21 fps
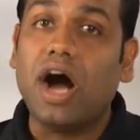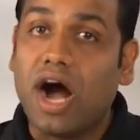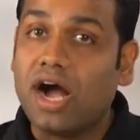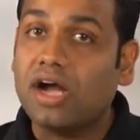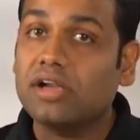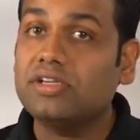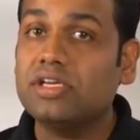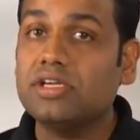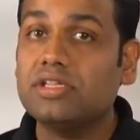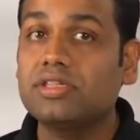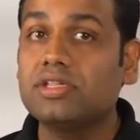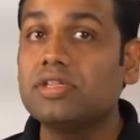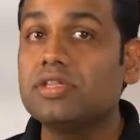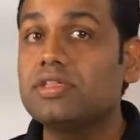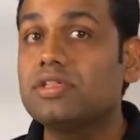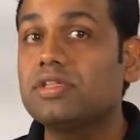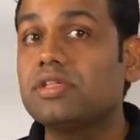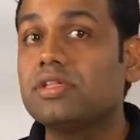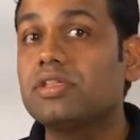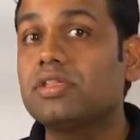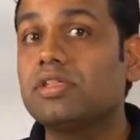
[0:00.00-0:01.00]
RDS
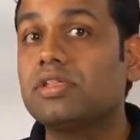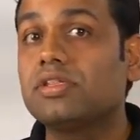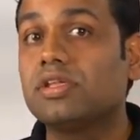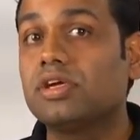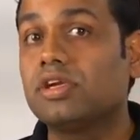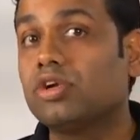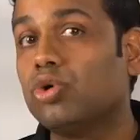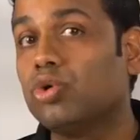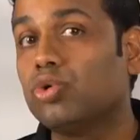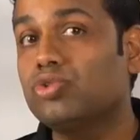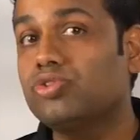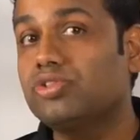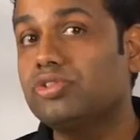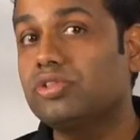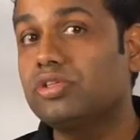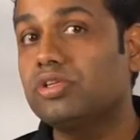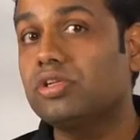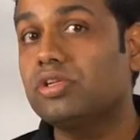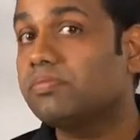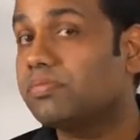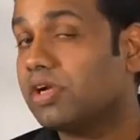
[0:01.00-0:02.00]
instances are
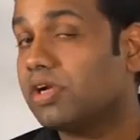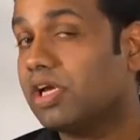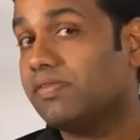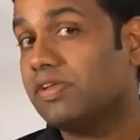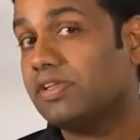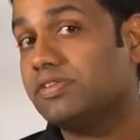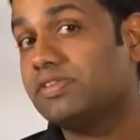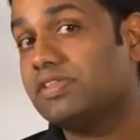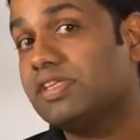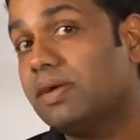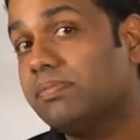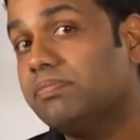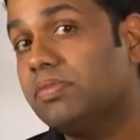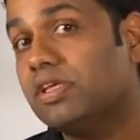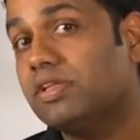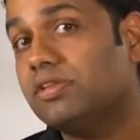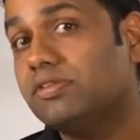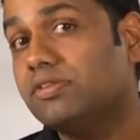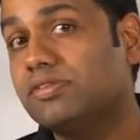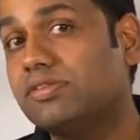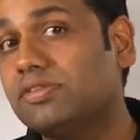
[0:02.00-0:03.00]
hosted in private
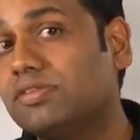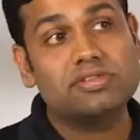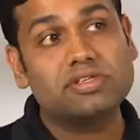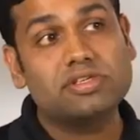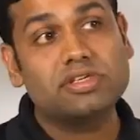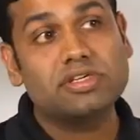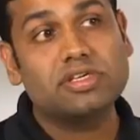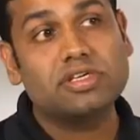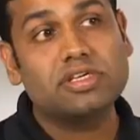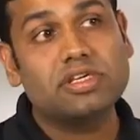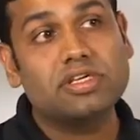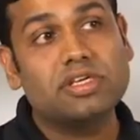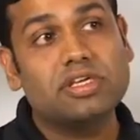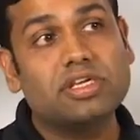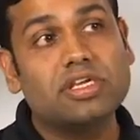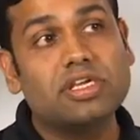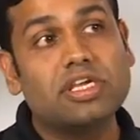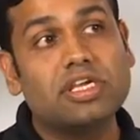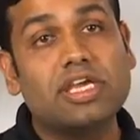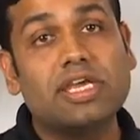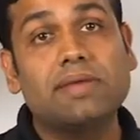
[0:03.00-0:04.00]
subnets,
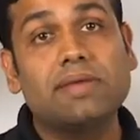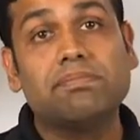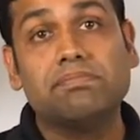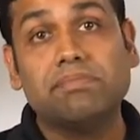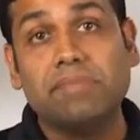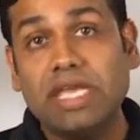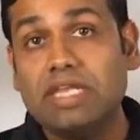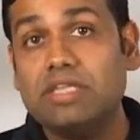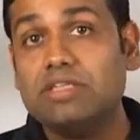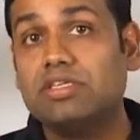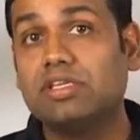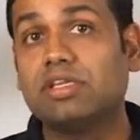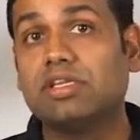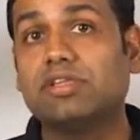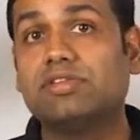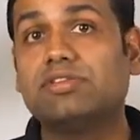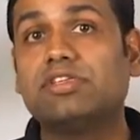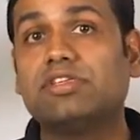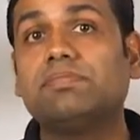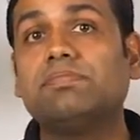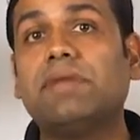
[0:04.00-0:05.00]

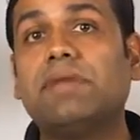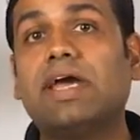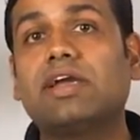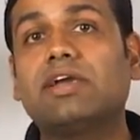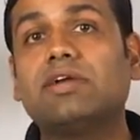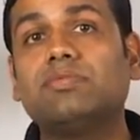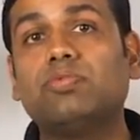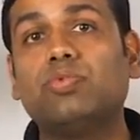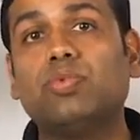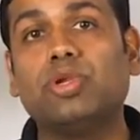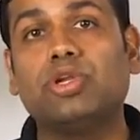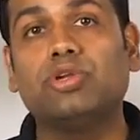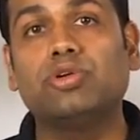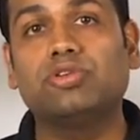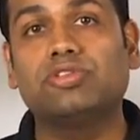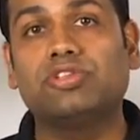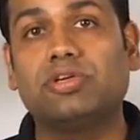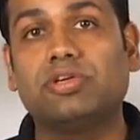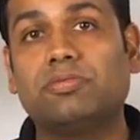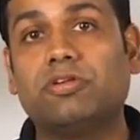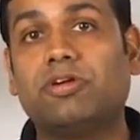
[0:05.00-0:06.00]
maintenance and backup
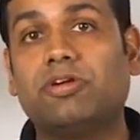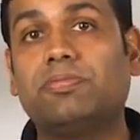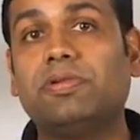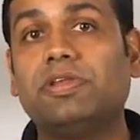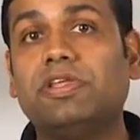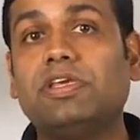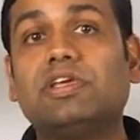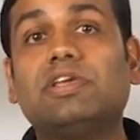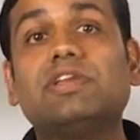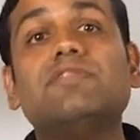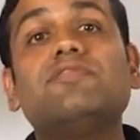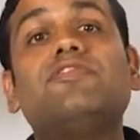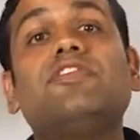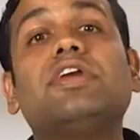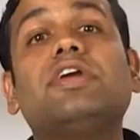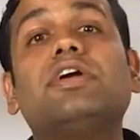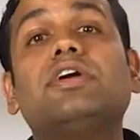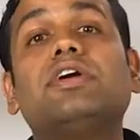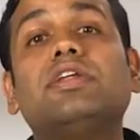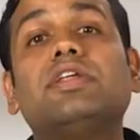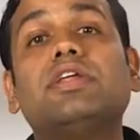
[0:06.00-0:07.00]
windows are properly
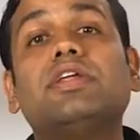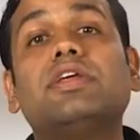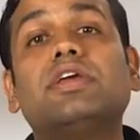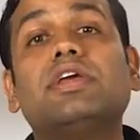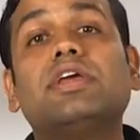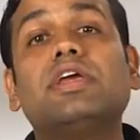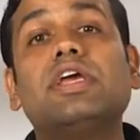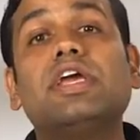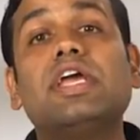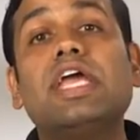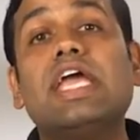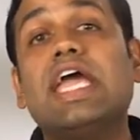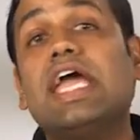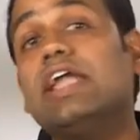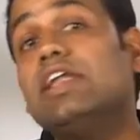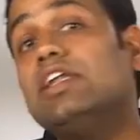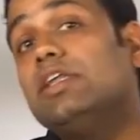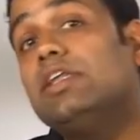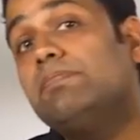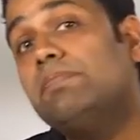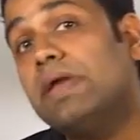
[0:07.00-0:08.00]
configured,
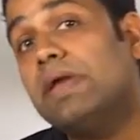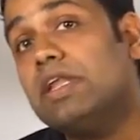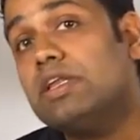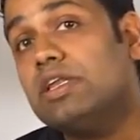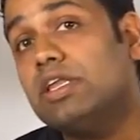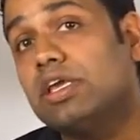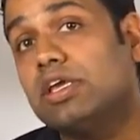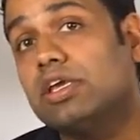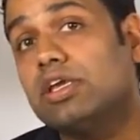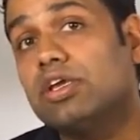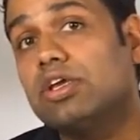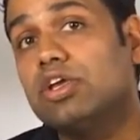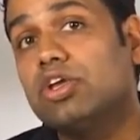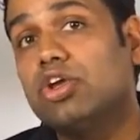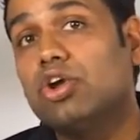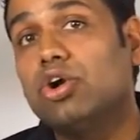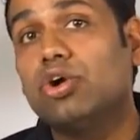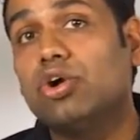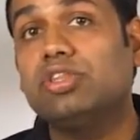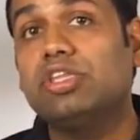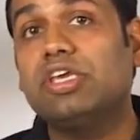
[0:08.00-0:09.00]
and depending
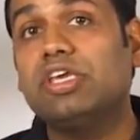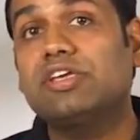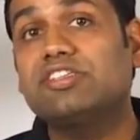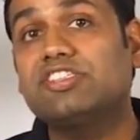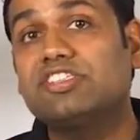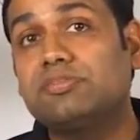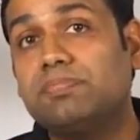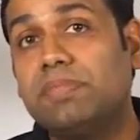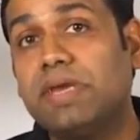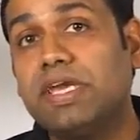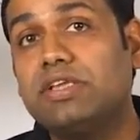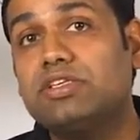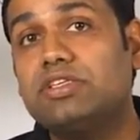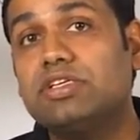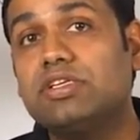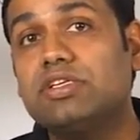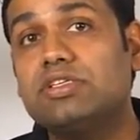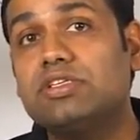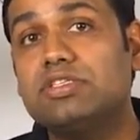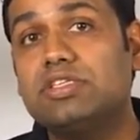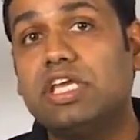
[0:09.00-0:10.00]
on the
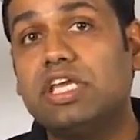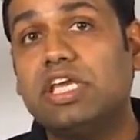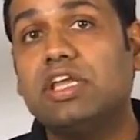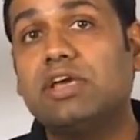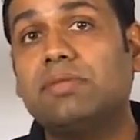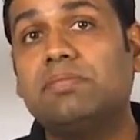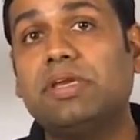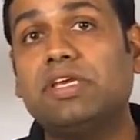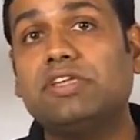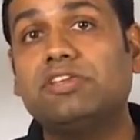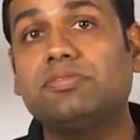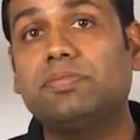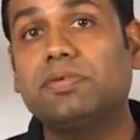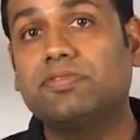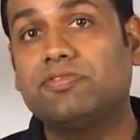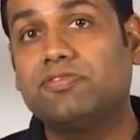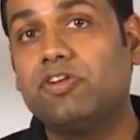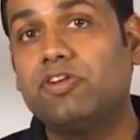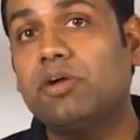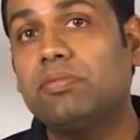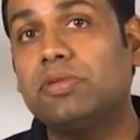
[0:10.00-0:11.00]
expected database
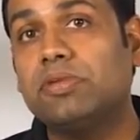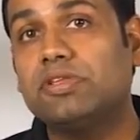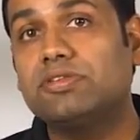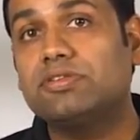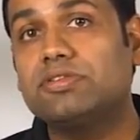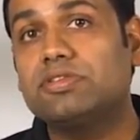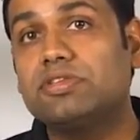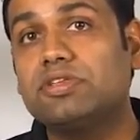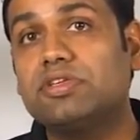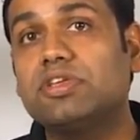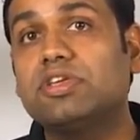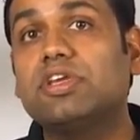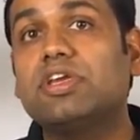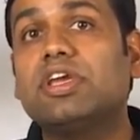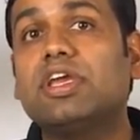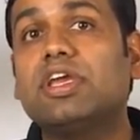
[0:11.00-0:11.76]
performance,